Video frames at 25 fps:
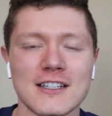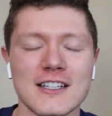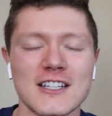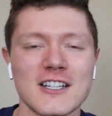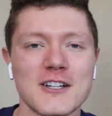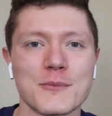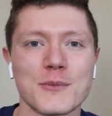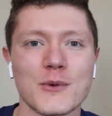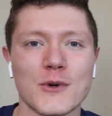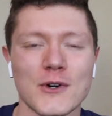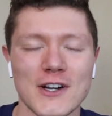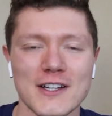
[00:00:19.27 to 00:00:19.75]
He
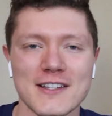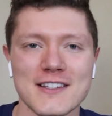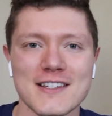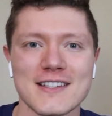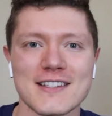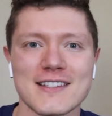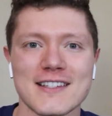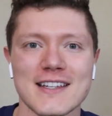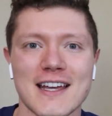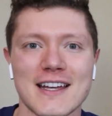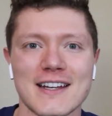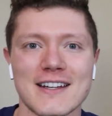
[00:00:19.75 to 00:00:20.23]

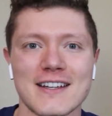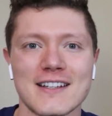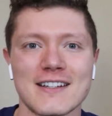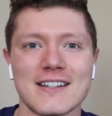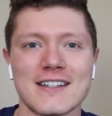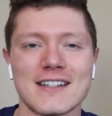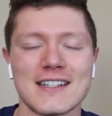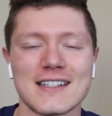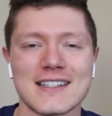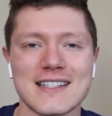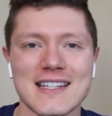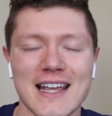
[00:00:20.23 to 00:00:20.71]
apprenticed at
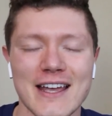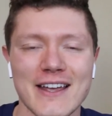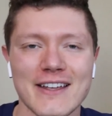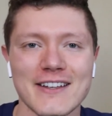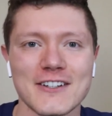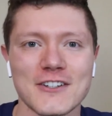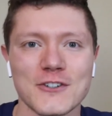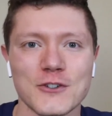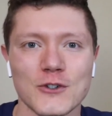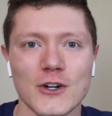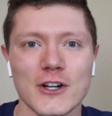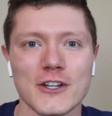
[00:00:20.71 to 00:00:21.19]
an
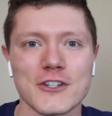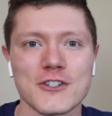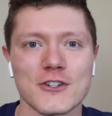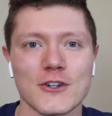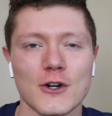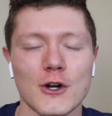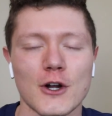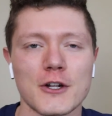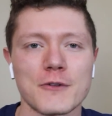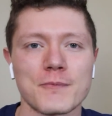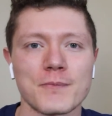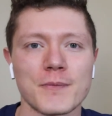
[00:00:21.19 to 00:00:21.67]
Italian
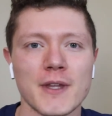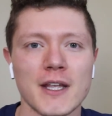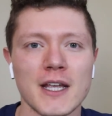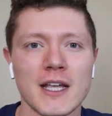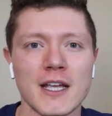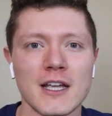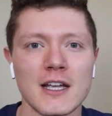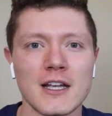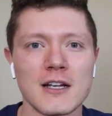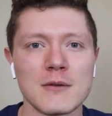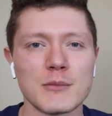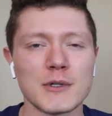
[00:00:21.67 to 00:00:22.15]
restaurant,
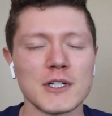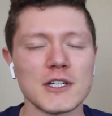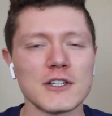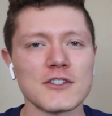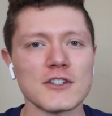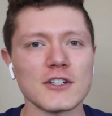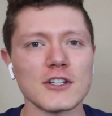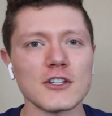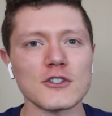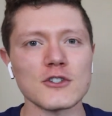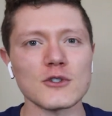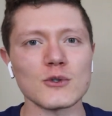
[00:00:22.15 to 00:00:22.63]
but
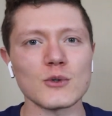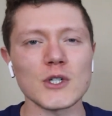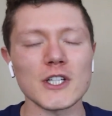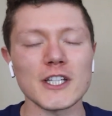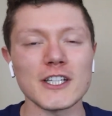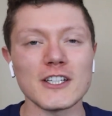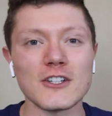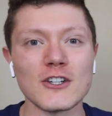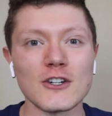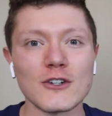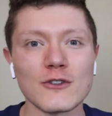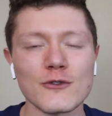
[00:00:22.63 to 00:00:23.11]
he's also
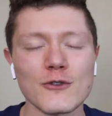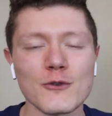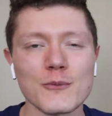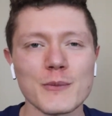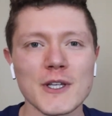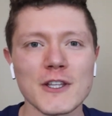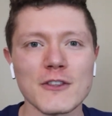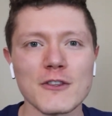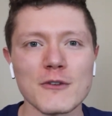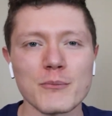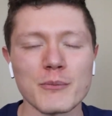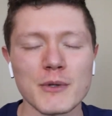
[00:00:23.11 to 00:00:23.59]
really known for
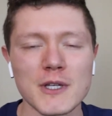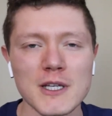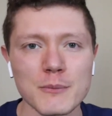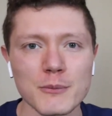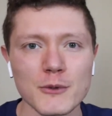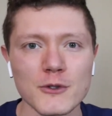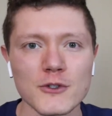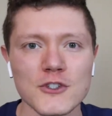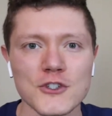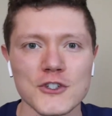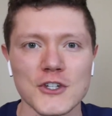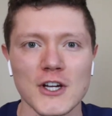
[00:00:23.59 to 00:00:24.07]
being the
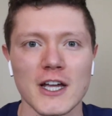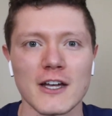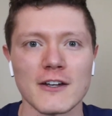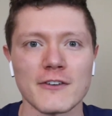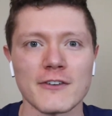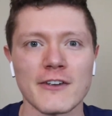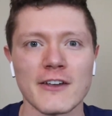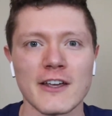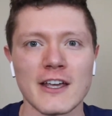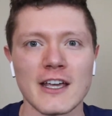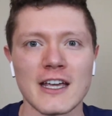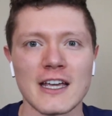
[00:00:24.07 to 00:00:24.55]
people's
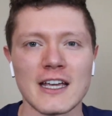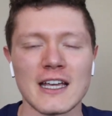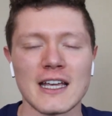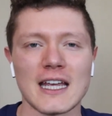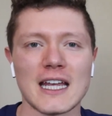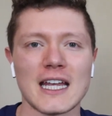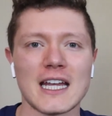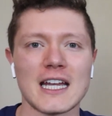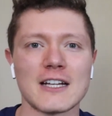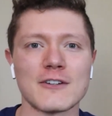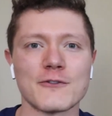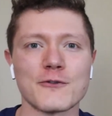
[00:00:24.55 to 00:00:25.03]
chef
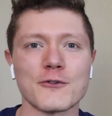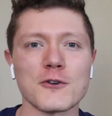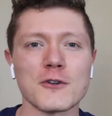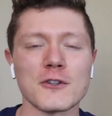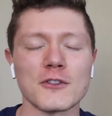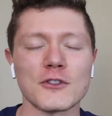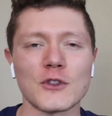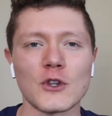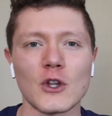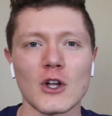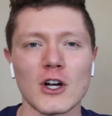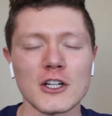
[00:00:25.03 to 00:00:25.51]
and for
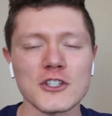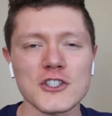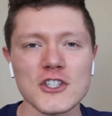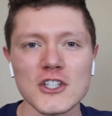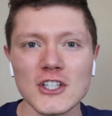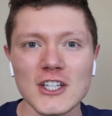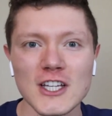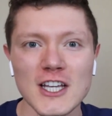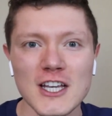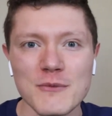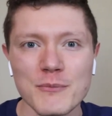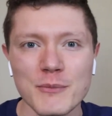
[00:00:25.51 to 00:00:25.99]

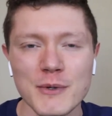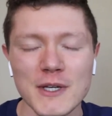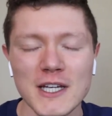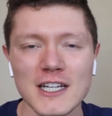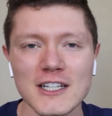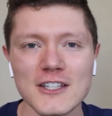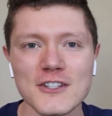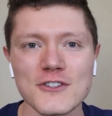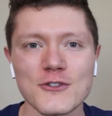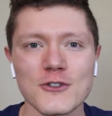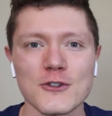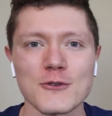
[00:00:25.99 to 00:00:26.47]
launching
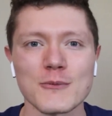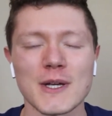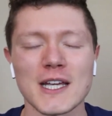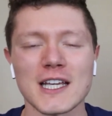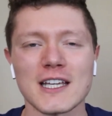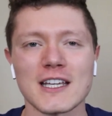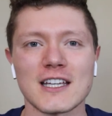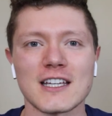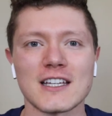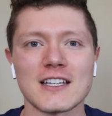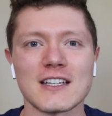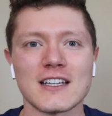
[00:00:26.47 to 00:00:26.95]
campaigns for
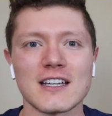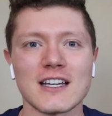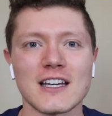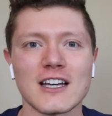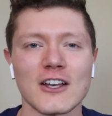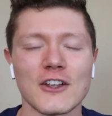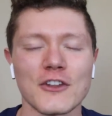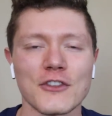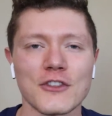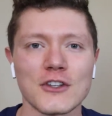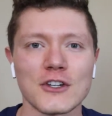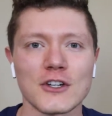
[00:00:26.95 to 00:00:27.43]
making
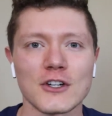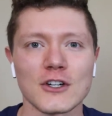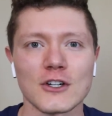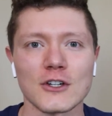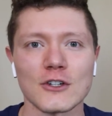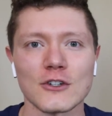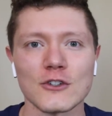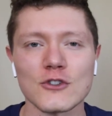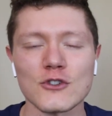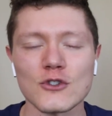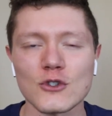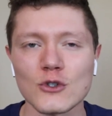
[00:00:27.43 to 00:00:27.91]

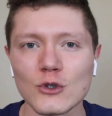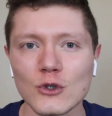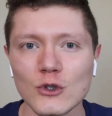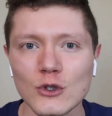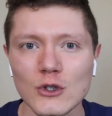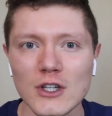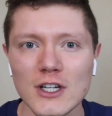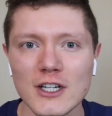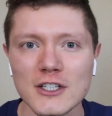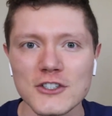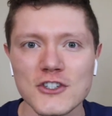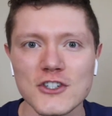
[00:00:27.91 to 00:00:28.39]
healthier
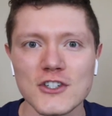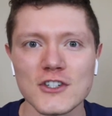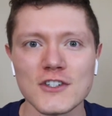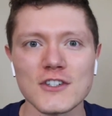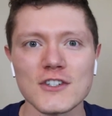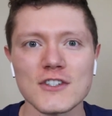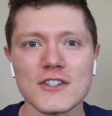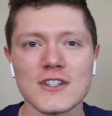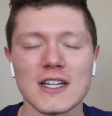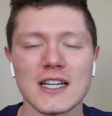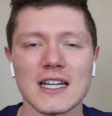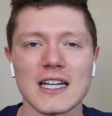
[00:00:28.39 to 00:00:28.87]
school
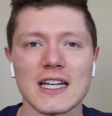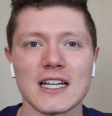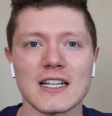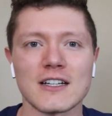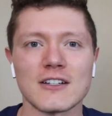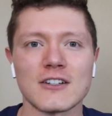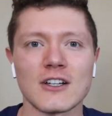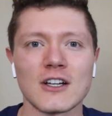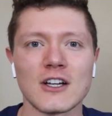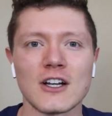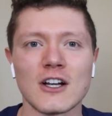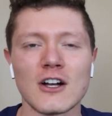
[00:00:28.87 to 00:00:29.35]
lunches
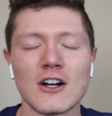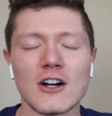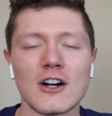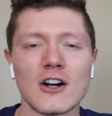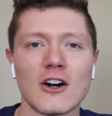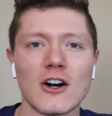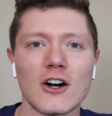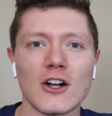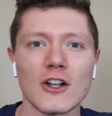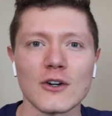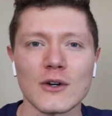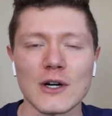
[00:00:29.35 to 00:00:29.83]
and
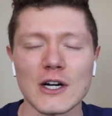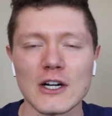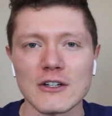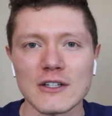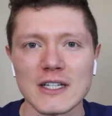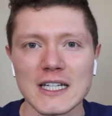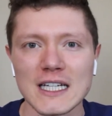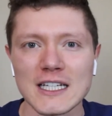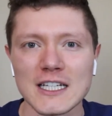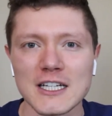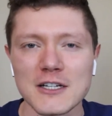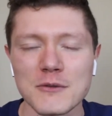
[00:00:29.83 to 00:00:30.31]
all
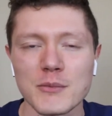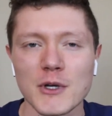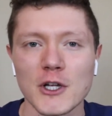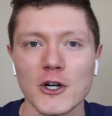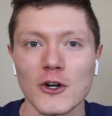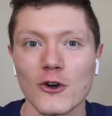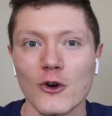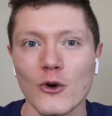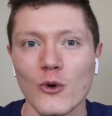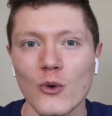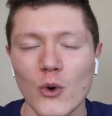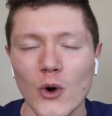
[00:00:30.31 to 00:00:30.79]
around eating
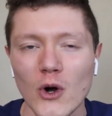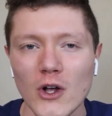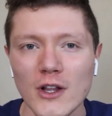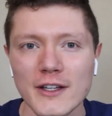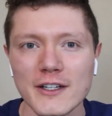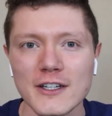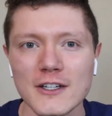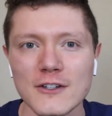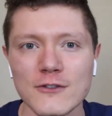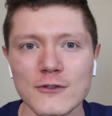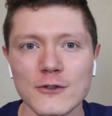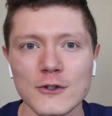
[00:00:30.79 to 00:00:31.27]
better
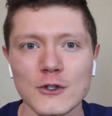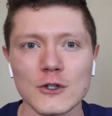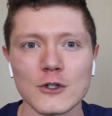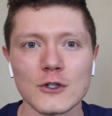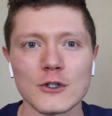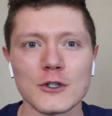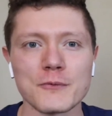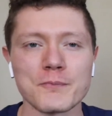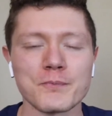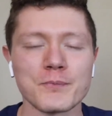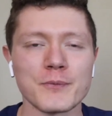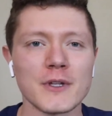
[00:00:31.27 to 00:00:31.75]
quality
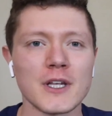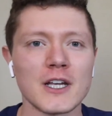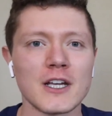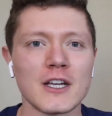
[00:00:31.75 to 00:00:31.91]
food.